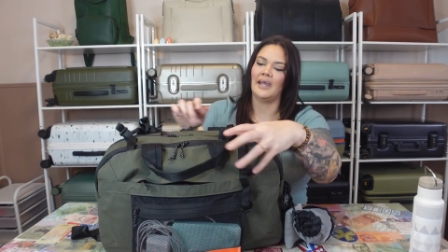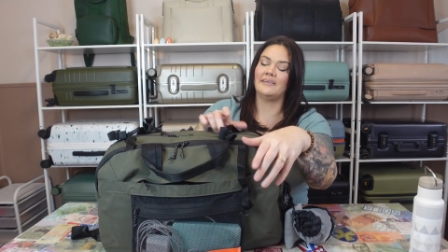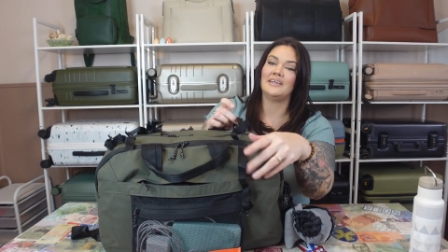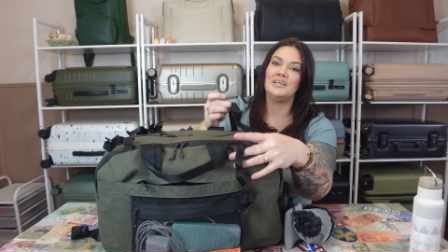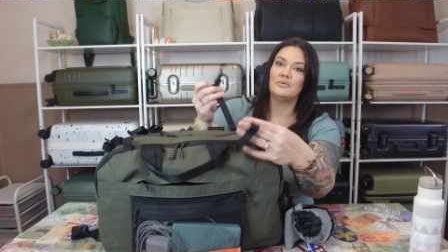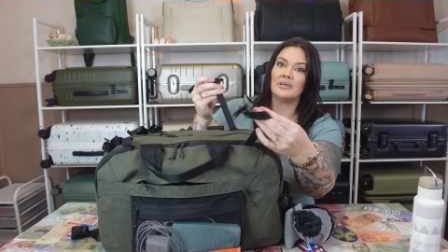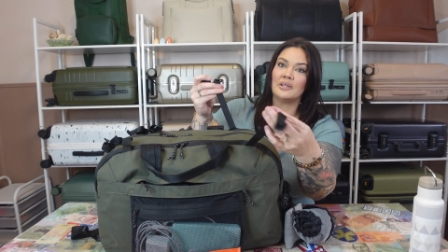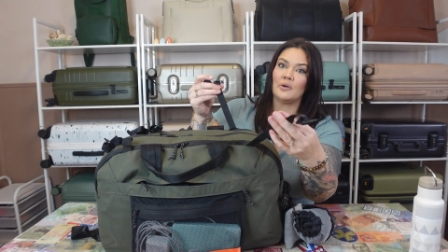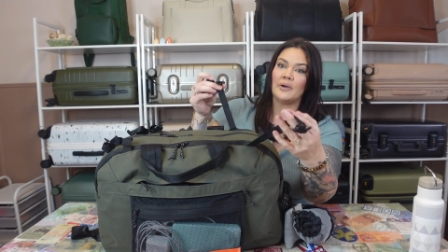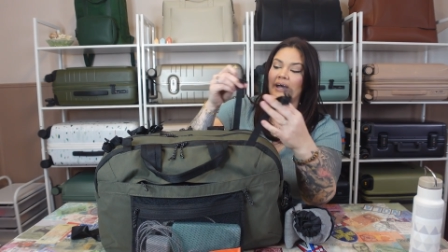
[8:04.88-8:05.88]
And then you can
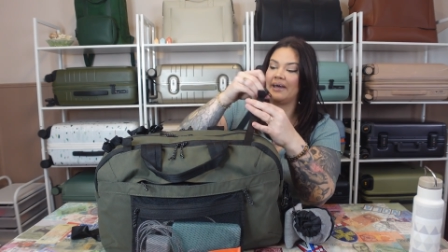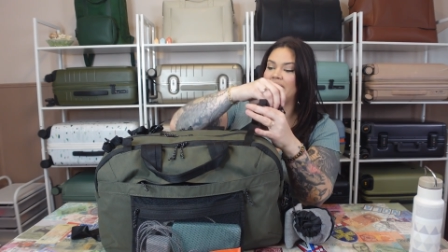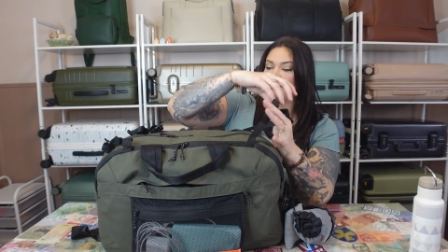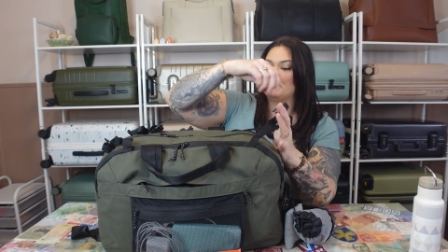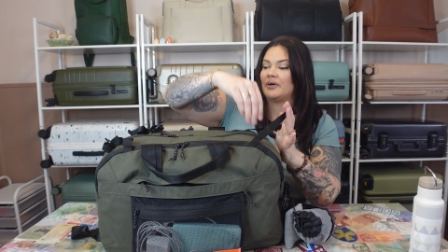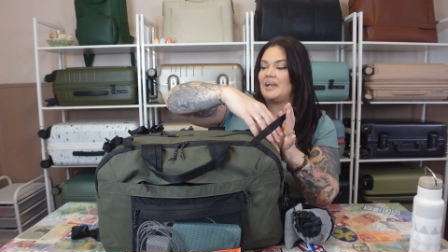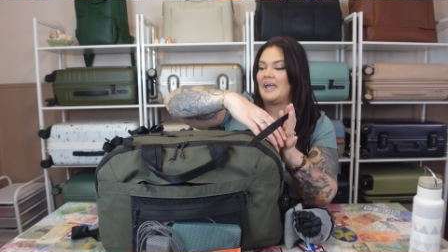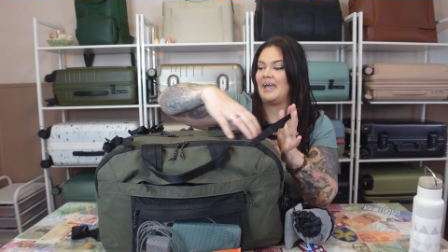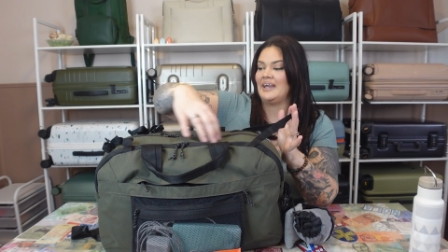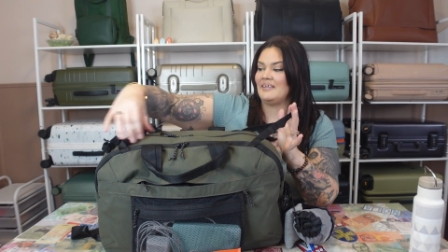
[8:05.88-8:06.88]
go ahead and put
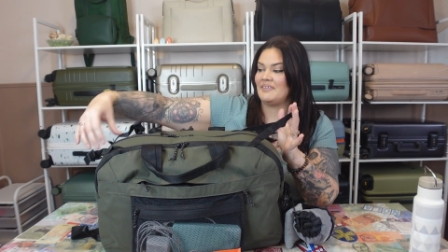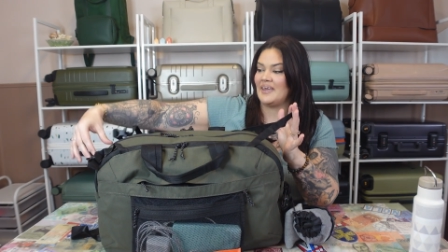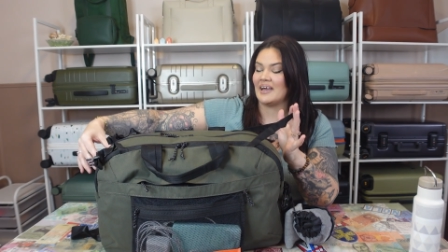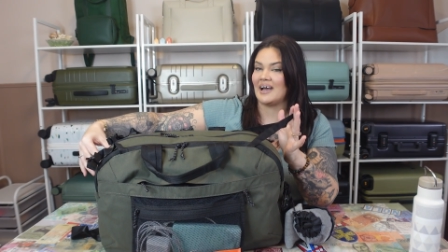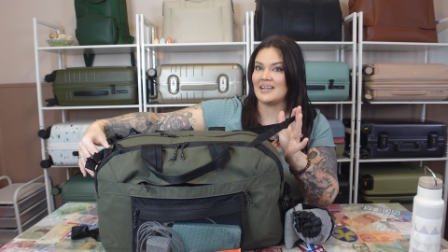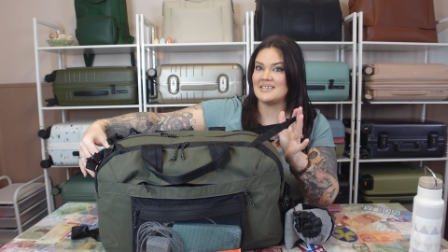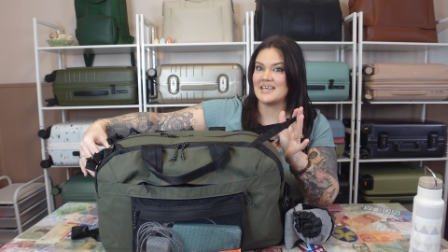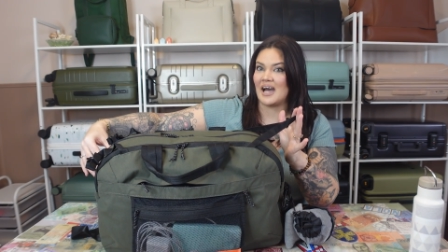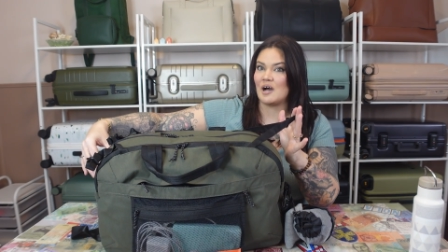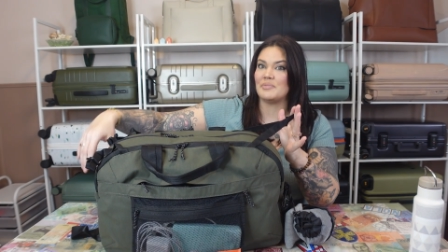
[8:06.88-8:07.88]
anything on
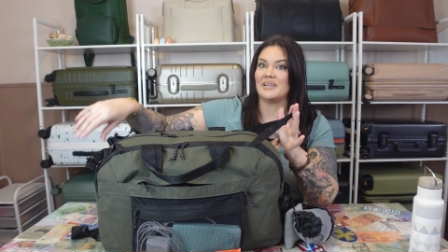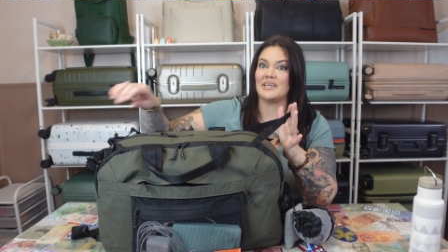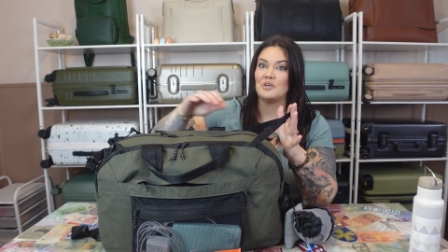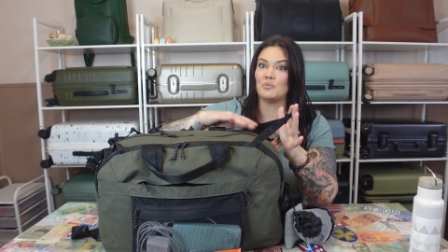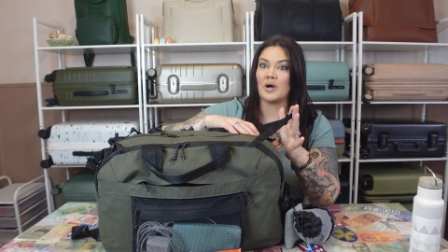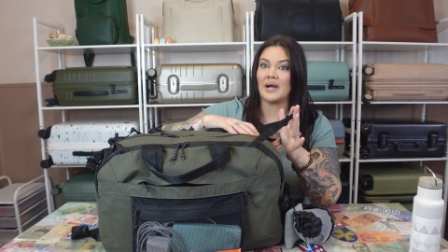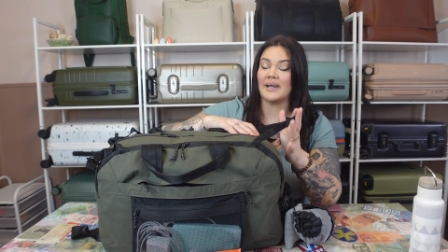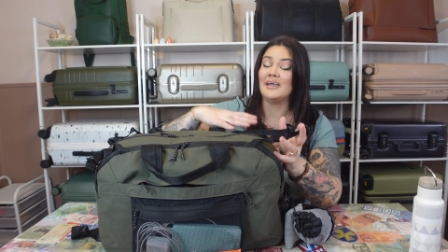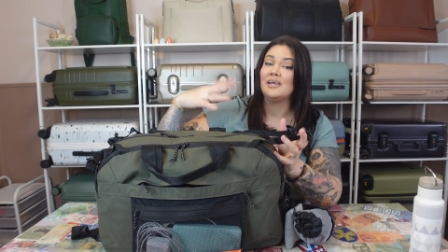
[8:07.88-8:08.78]
top that you want,